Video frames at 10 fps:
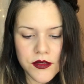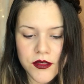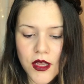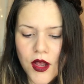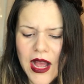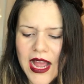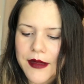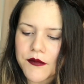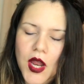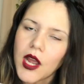So
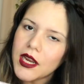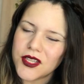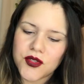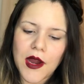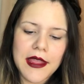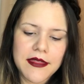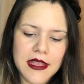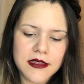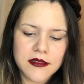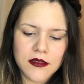I'm not gonna try
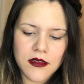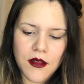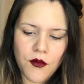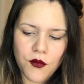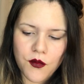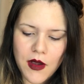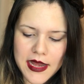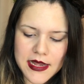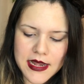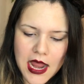this
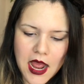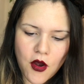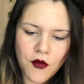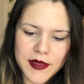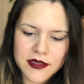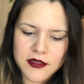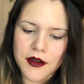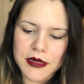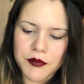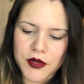right now because I
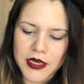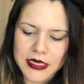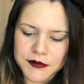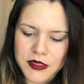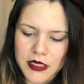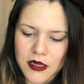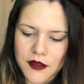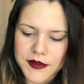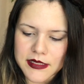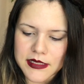already put lipstick,
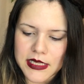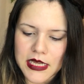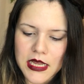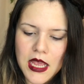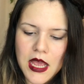obviously.